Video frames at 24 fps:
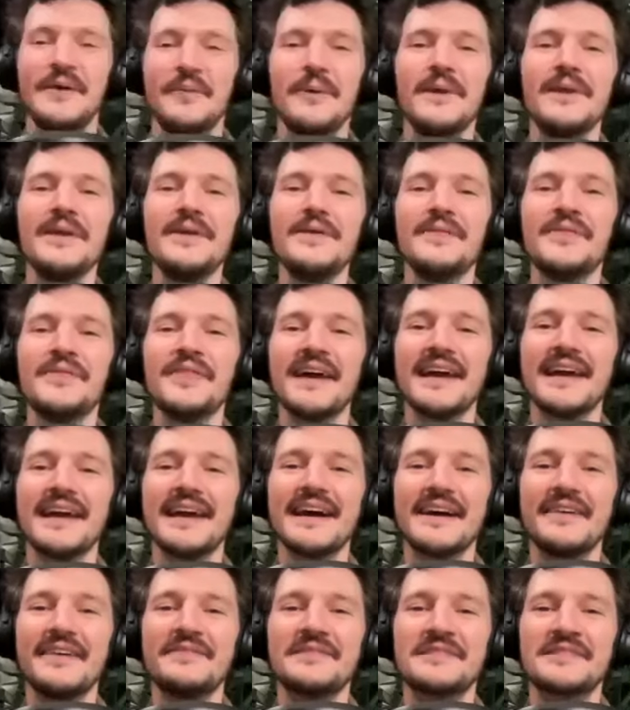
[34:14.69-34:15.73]
What do you think
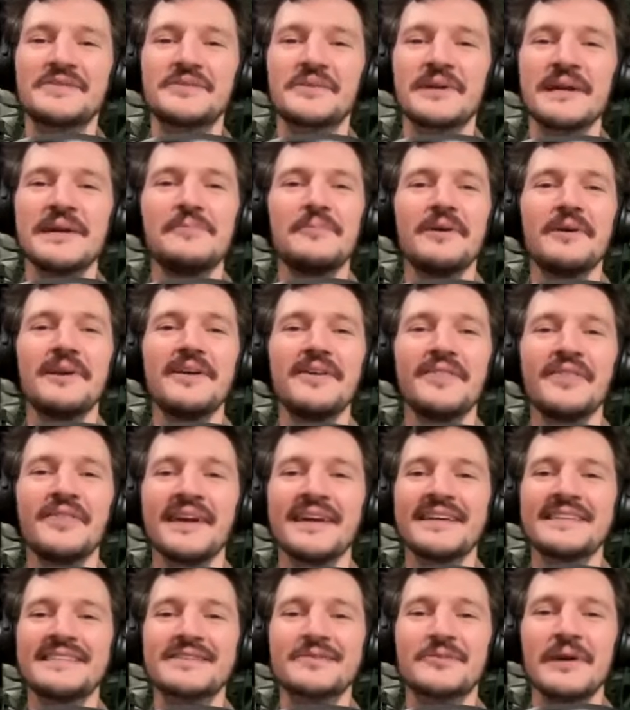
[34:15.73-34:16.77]
of Scream? What do you
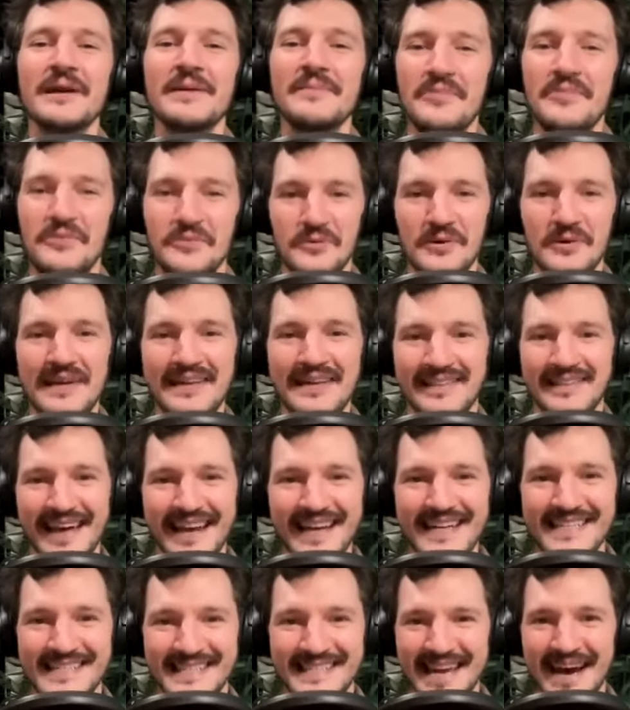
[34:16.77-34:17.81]
think of Scream 3? Let
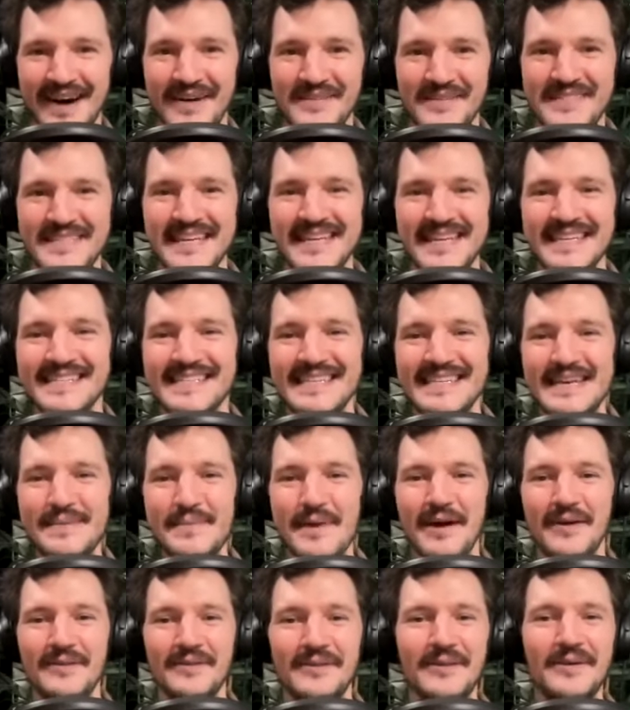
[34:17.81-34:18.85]
us know. Send us an
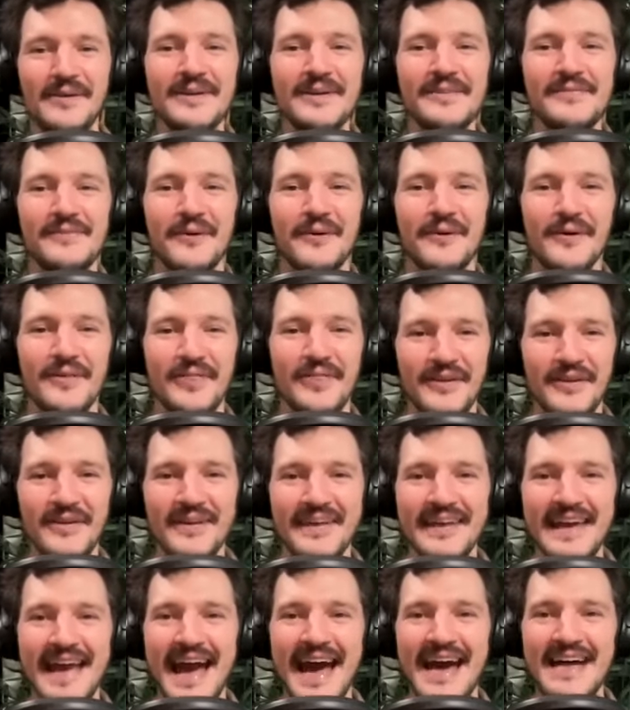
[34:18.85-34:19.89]
email,
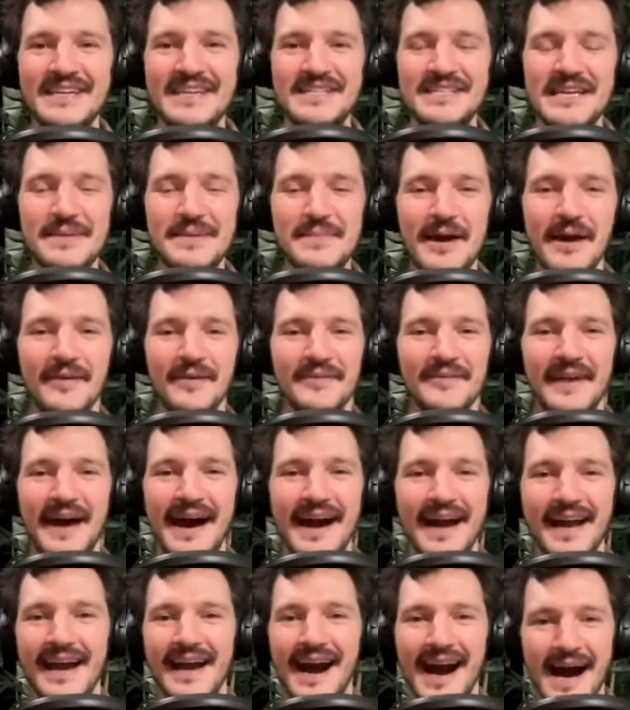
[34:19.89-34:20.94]

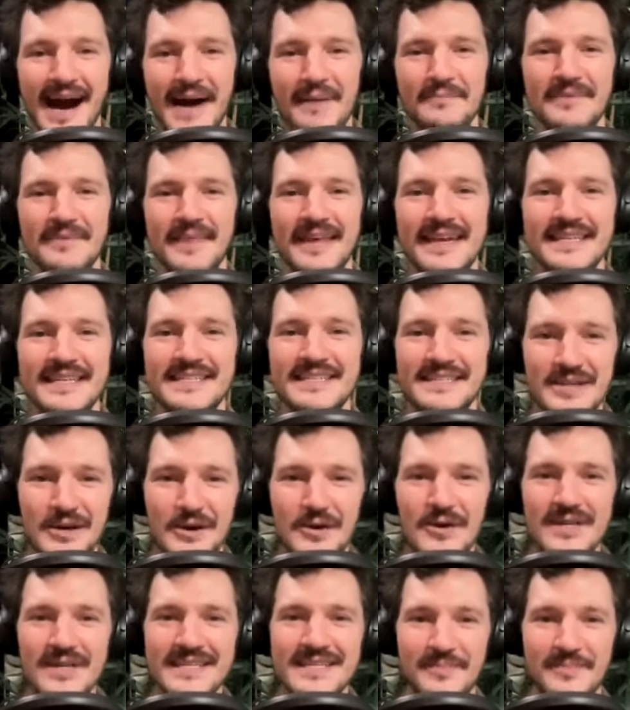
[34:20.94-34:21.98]
nerdy430@gmail.com. That is
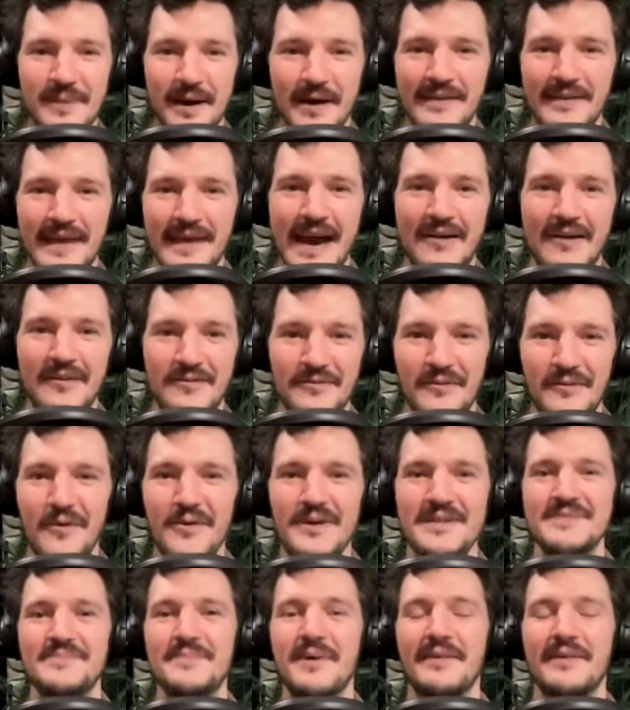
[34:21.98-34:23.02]
nerdy spelled out,
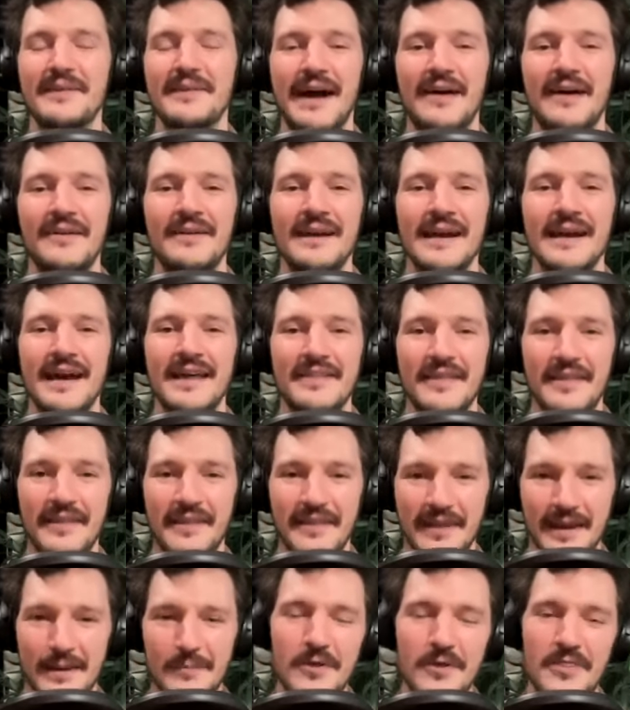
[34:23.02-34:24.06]
4 spelled out, and then the
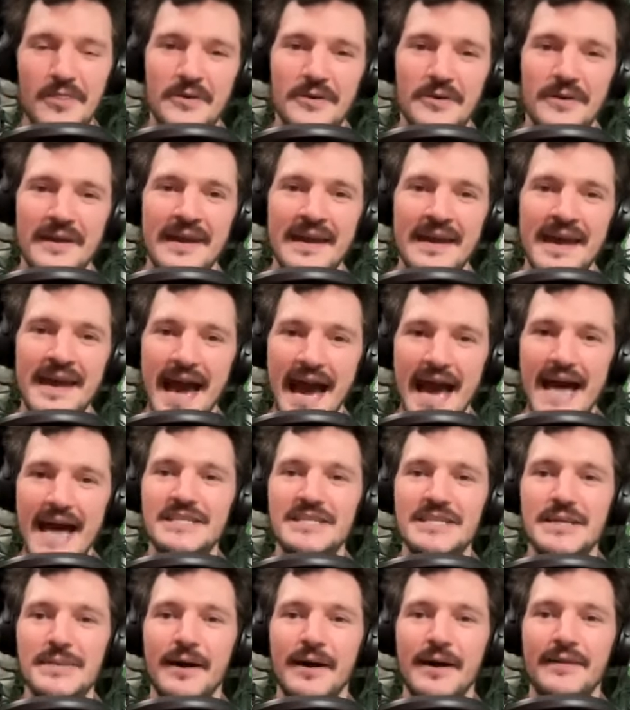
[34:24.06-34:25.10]
number
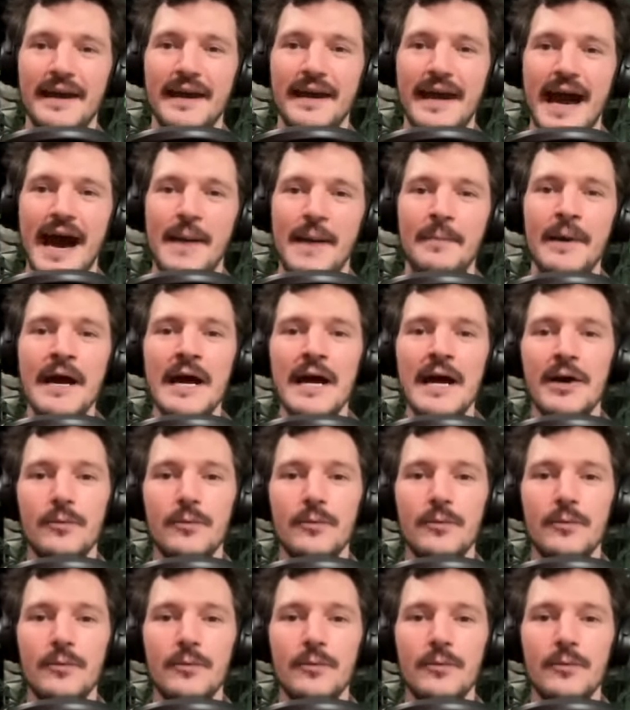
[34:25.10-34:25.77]
30@gmail.com.